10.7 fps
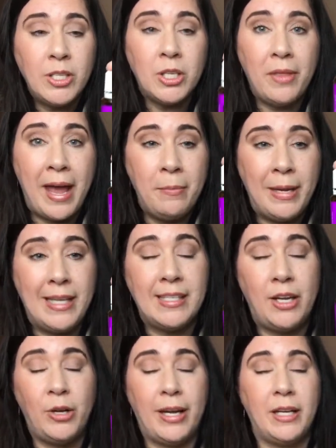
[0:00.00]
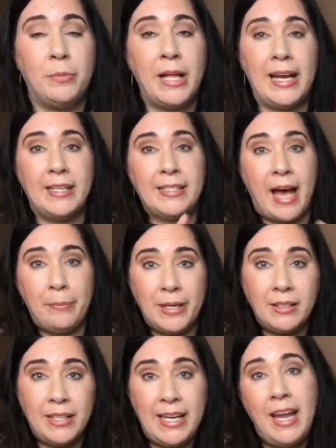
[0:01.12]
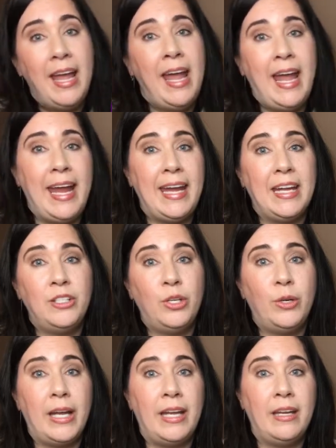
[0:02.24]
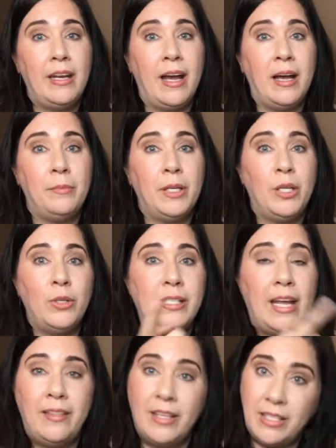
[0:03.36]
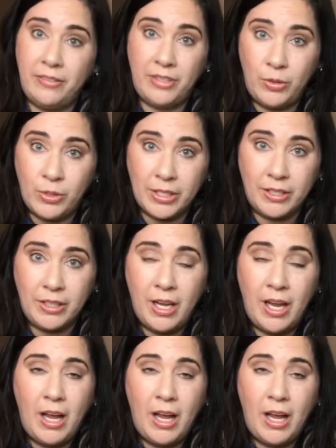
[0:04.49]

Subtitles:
So that means that you can apply it topically and you can use it in the diffuser.